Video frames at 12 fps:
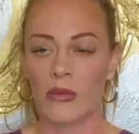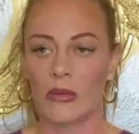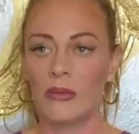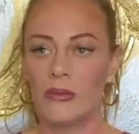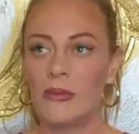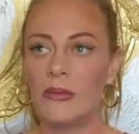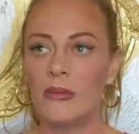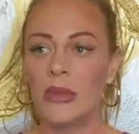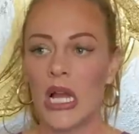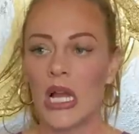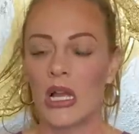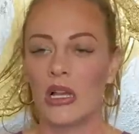Mm-hmm.
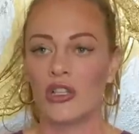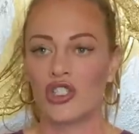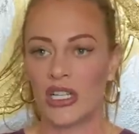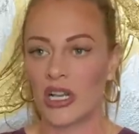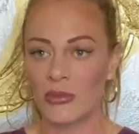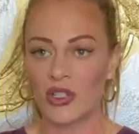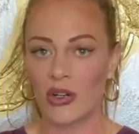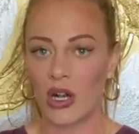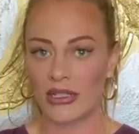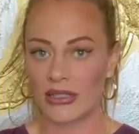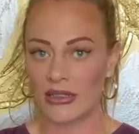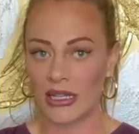She comes
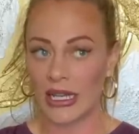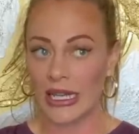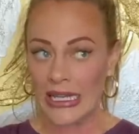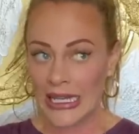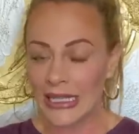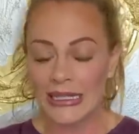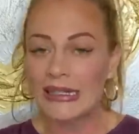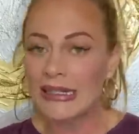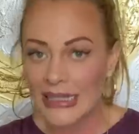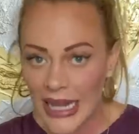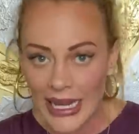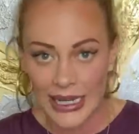across as
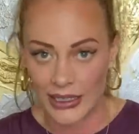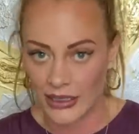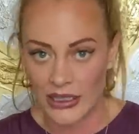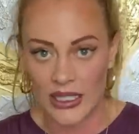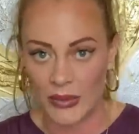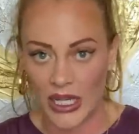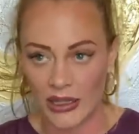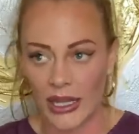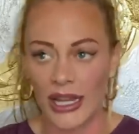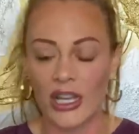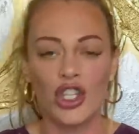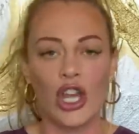insane to me.
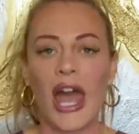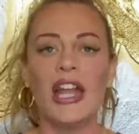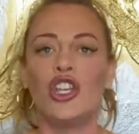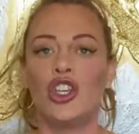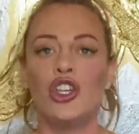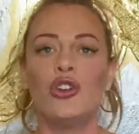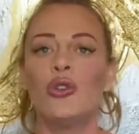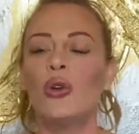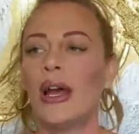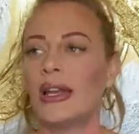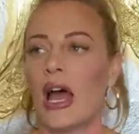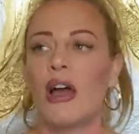Like you
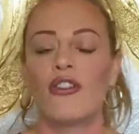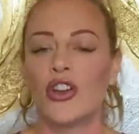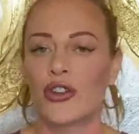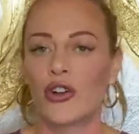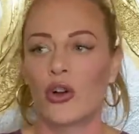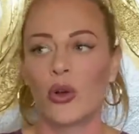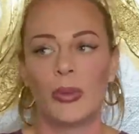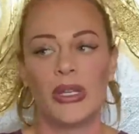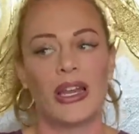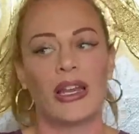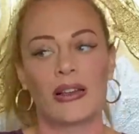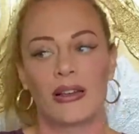and every other girl would be
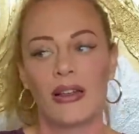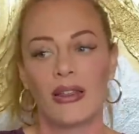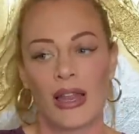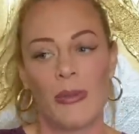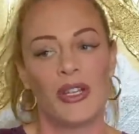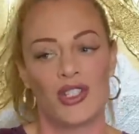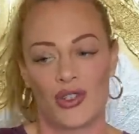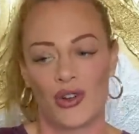like, that bitch is